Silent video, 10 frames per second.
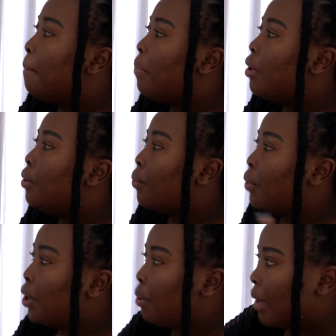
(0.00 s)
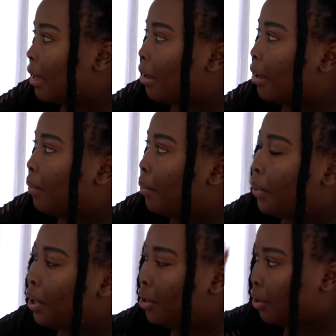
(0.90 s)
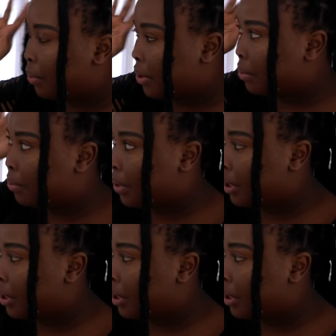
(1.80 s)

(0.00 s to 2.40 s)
But we're gonna make it, we're gonna do it.